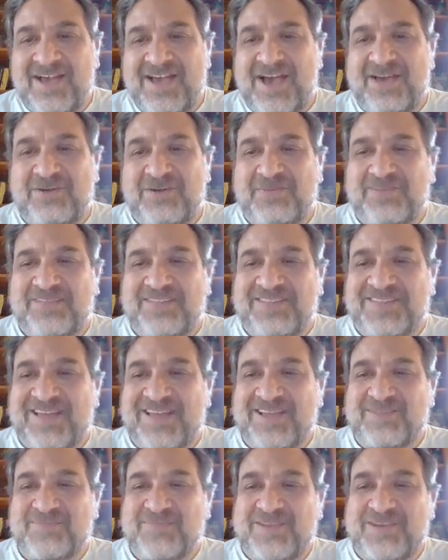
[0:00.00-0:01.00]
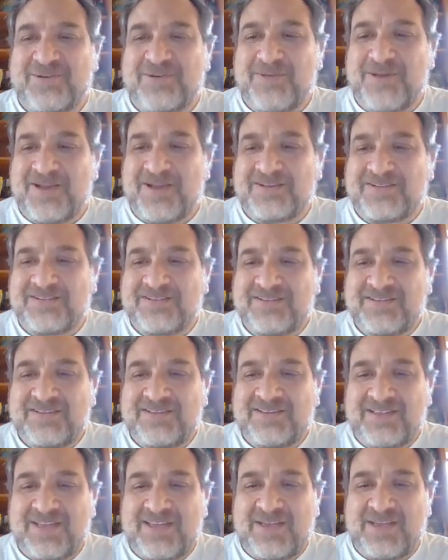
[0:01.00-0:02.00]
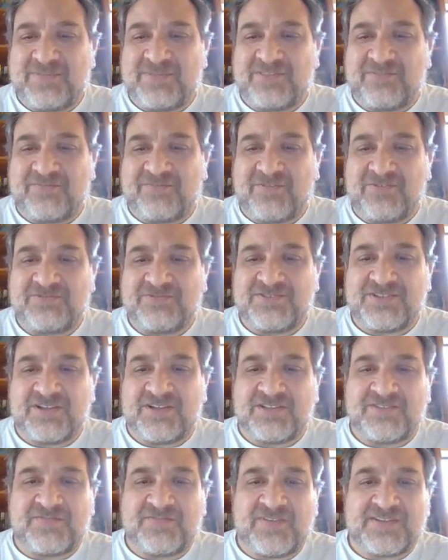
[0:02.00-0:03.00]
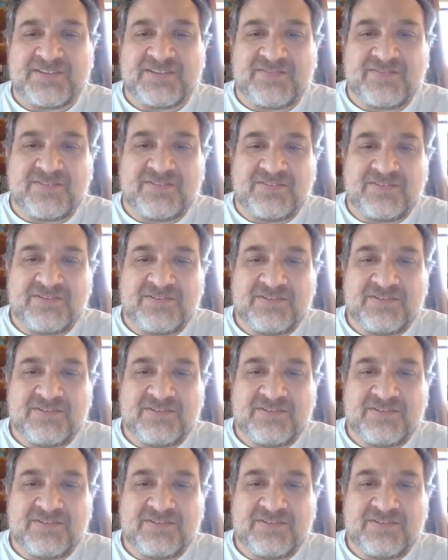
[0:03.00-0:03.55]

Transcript: I don't think that can be correct. It can't be the Fernsons Festival.